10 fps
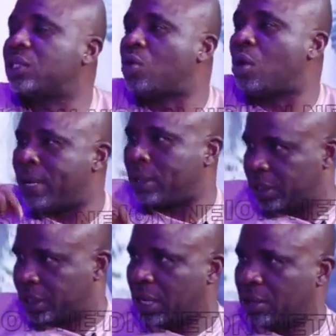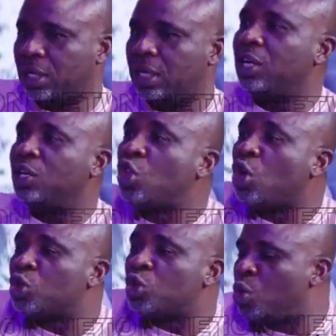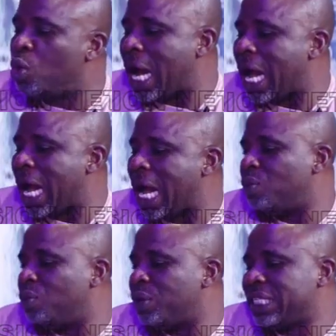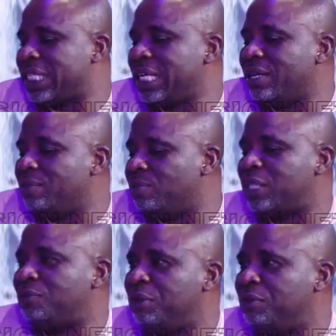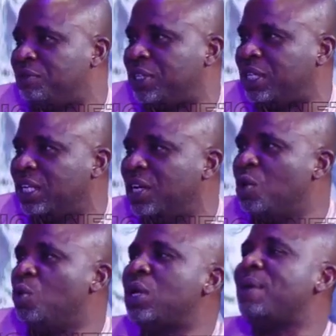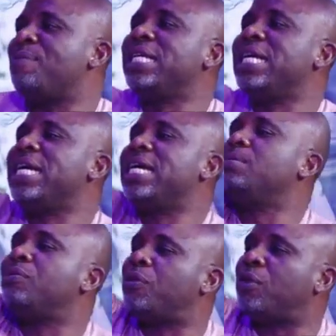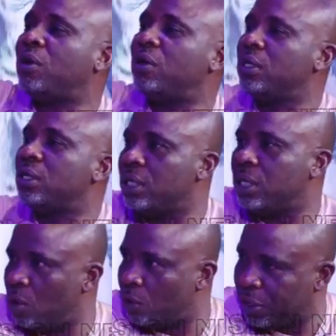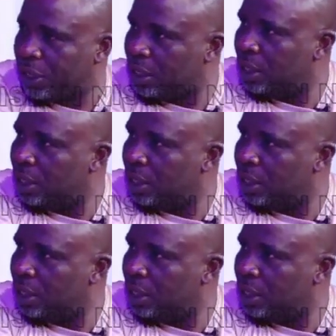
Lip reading: two will come back to the south. Those who are within 40, 50 would have been 80 before the whole thing